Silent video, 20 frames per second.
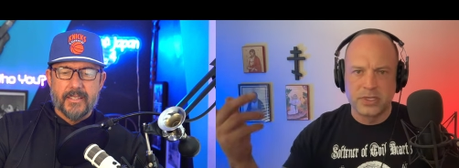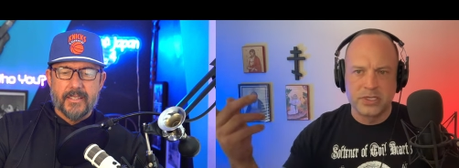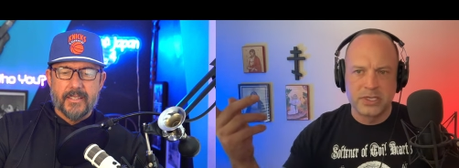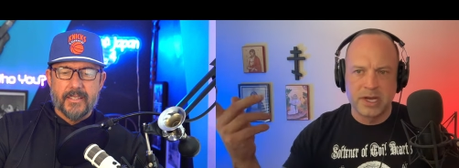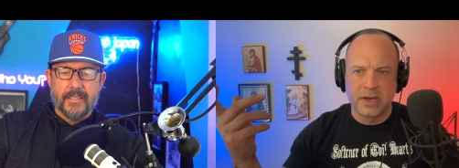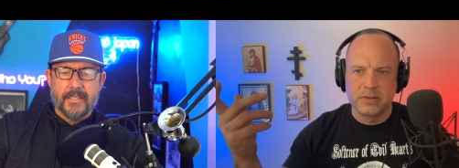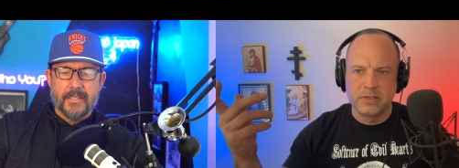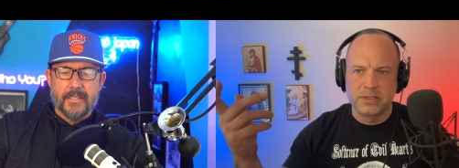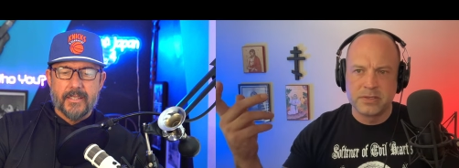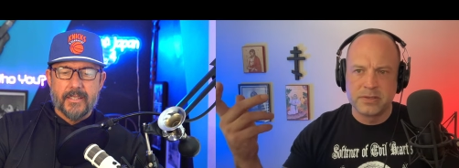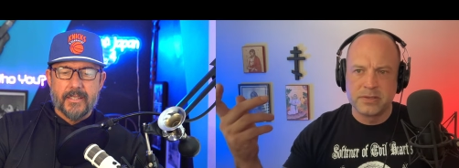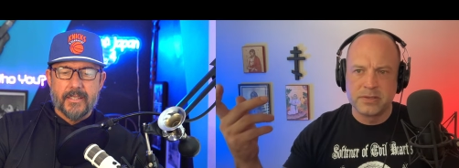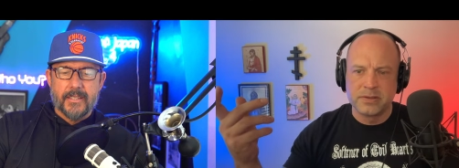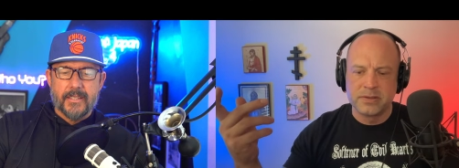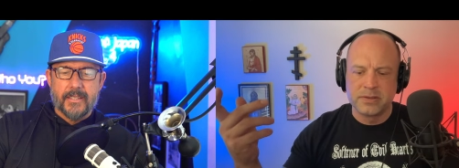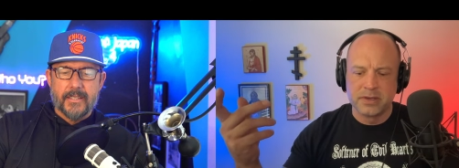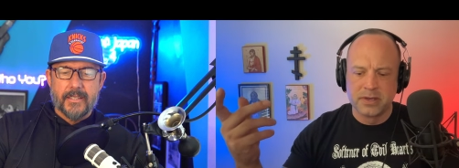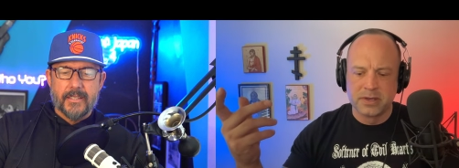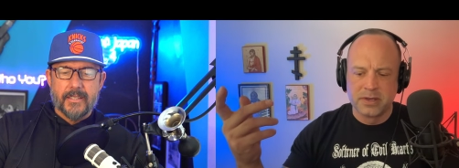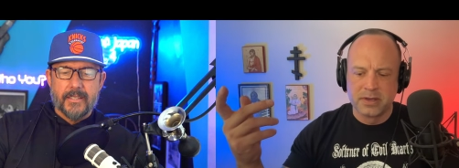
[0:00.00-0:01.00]
Speaker 1: to reach out to
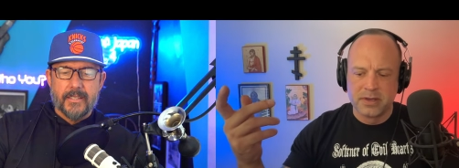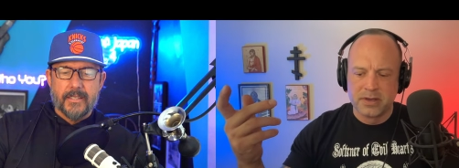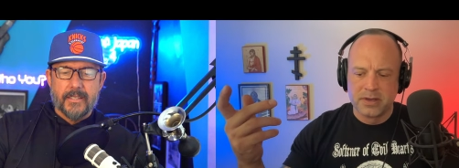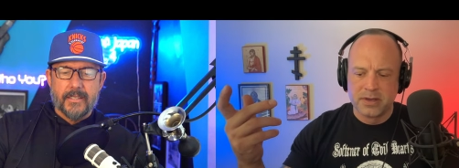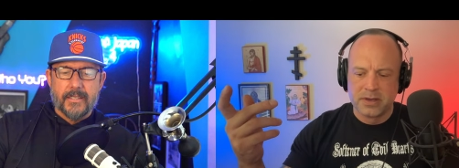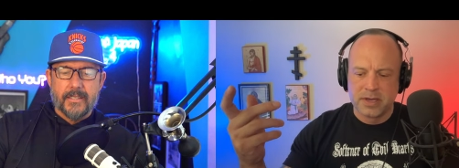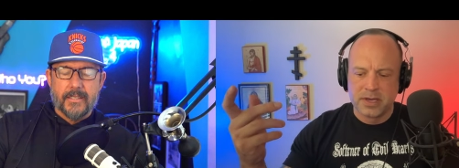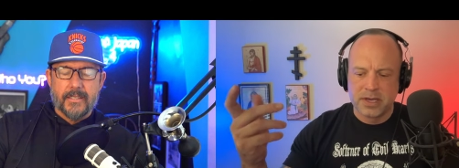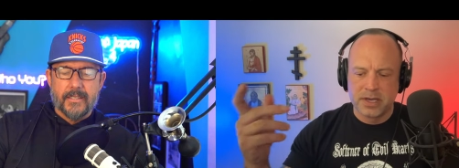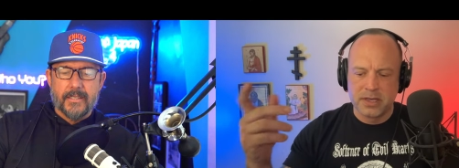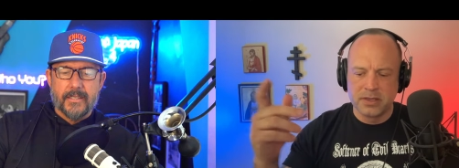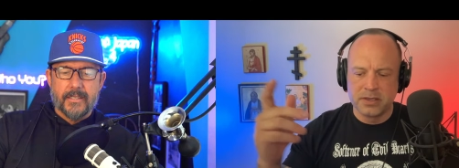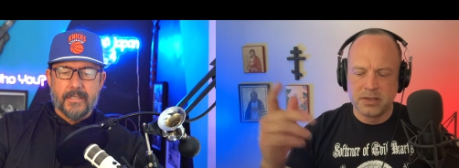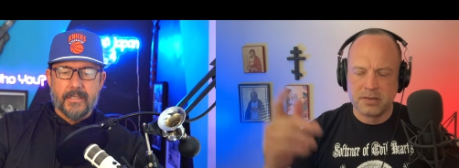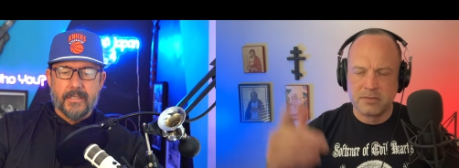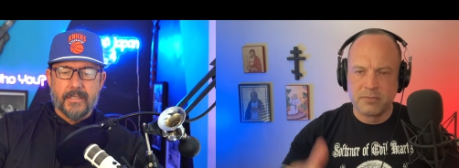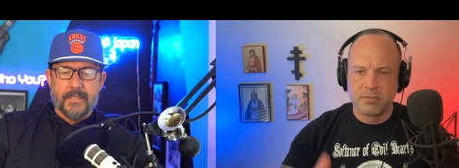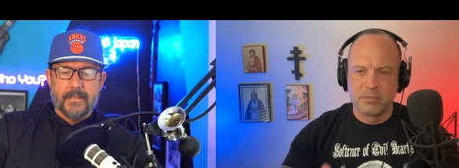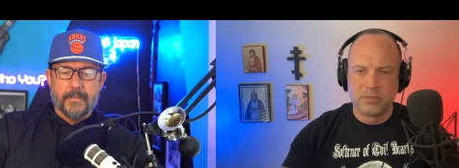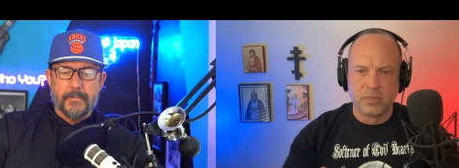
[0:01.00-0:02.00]
you and
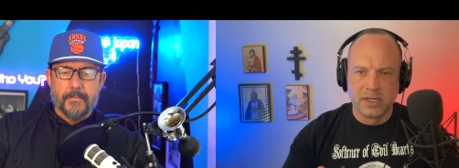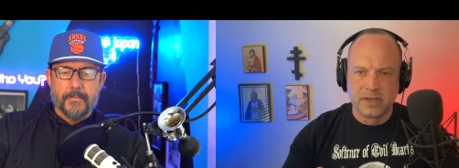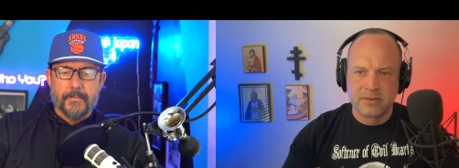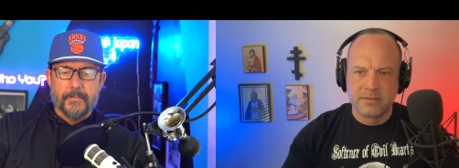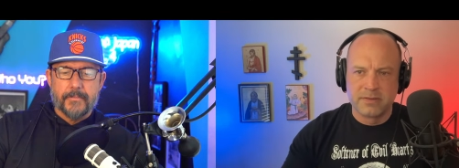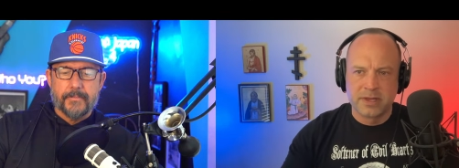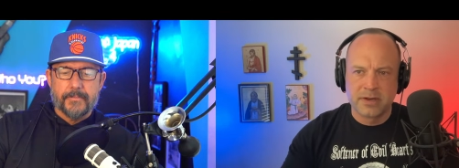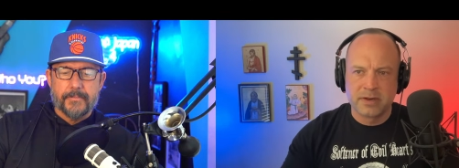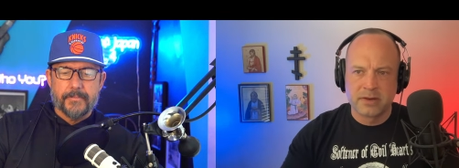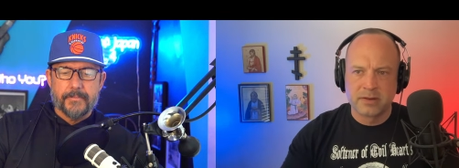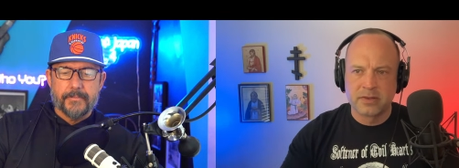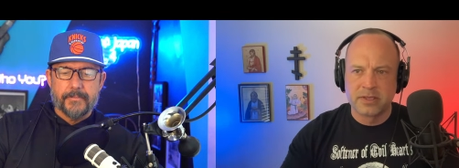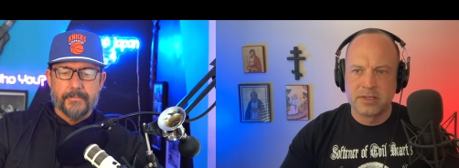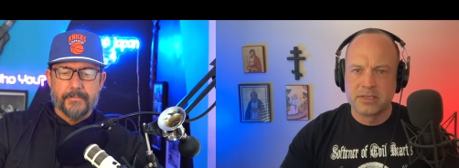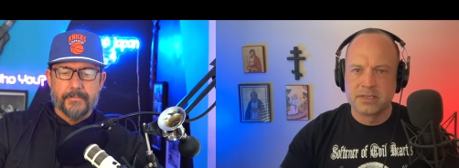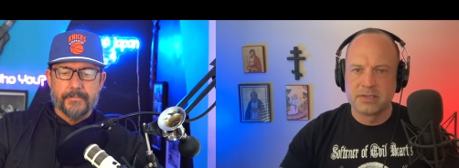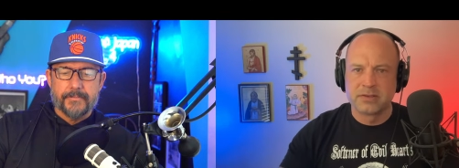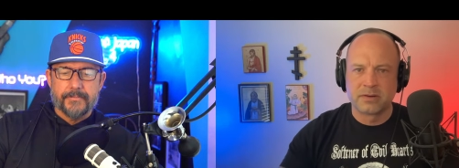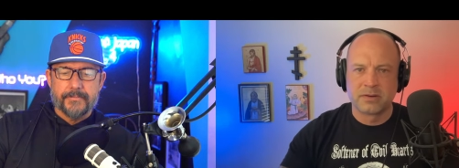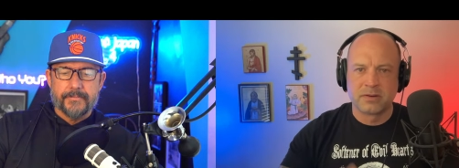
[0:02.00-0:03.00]
that you live there,
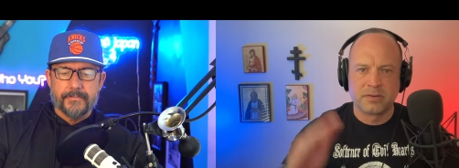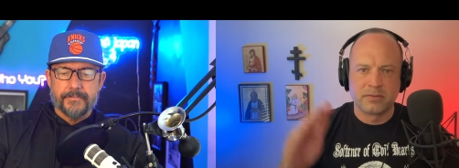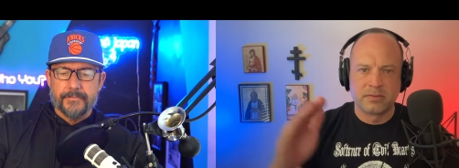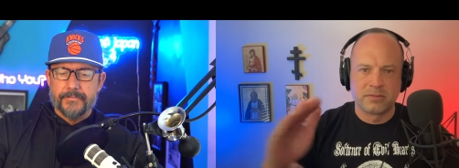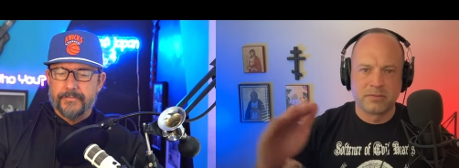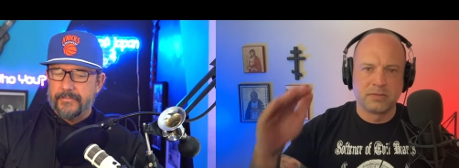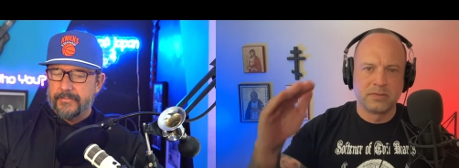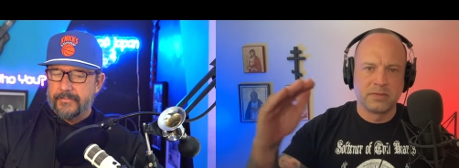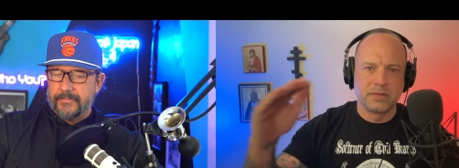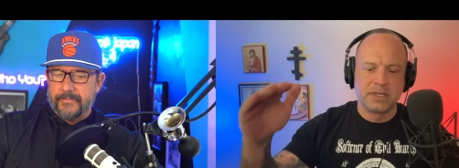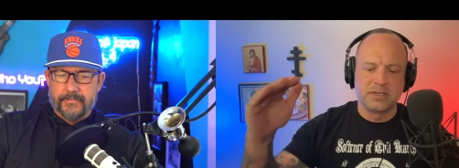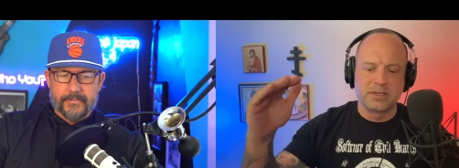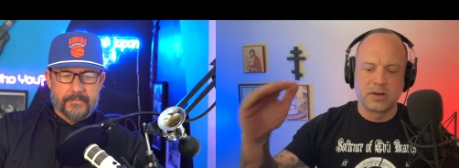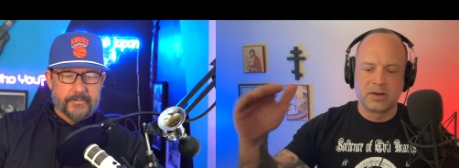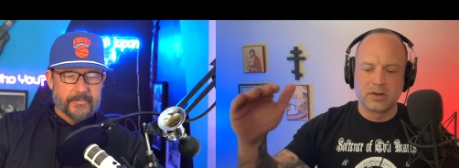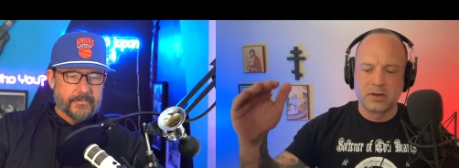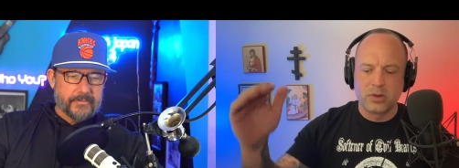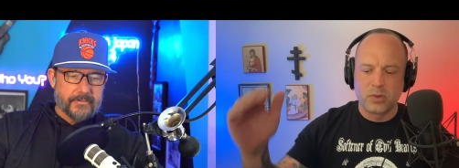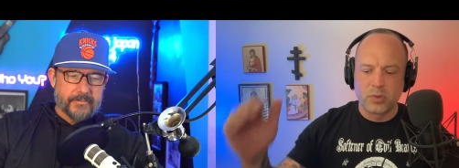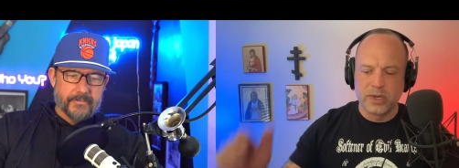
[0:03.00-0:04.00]
these are,
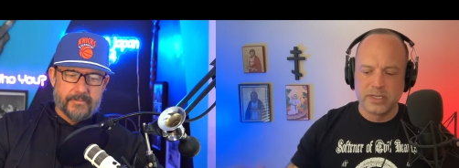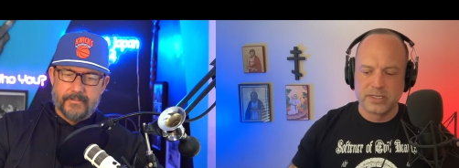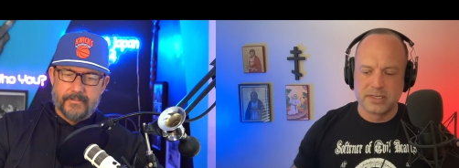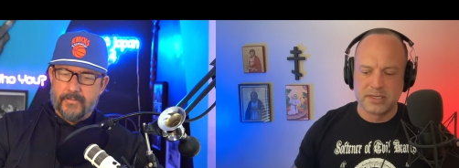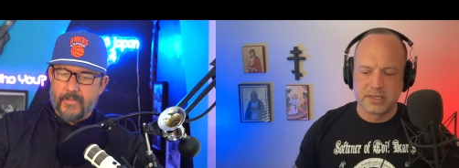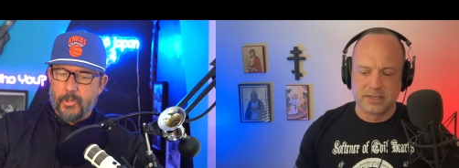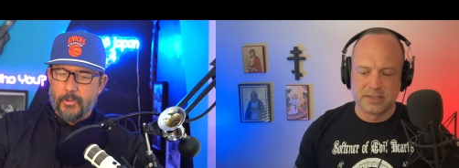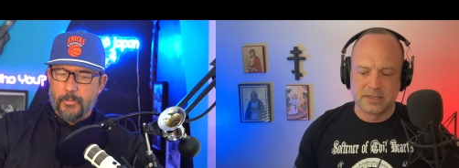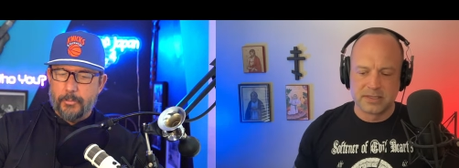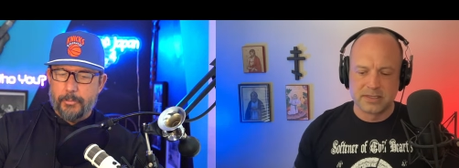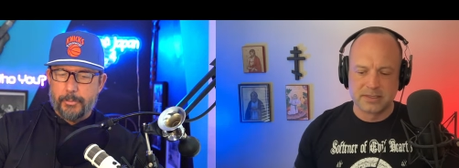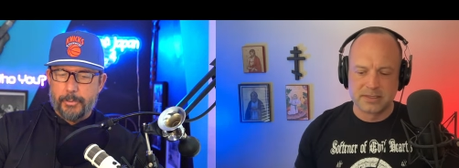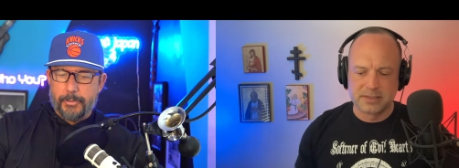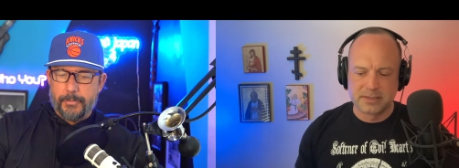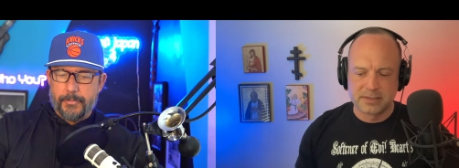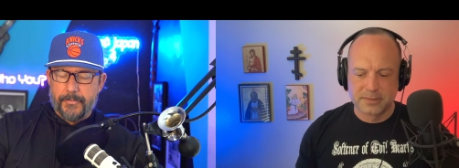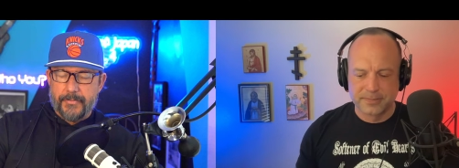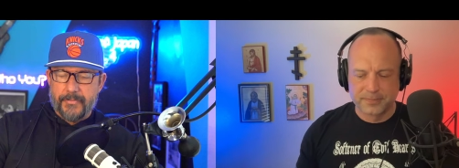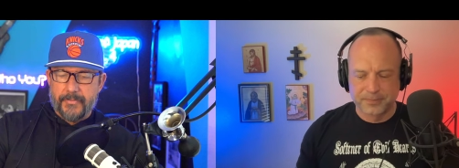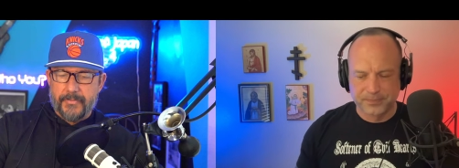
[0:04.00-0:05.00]
these aren't
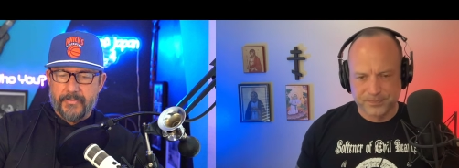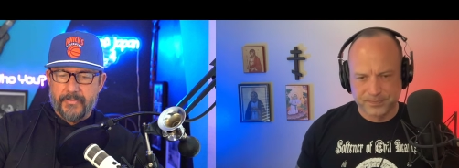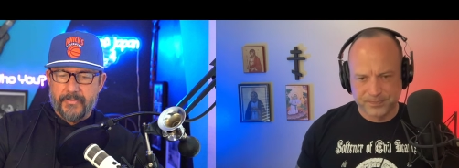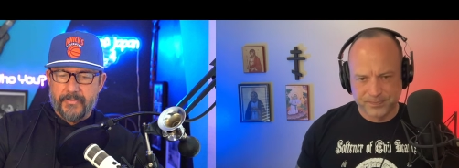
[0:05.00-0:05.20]
coincidences.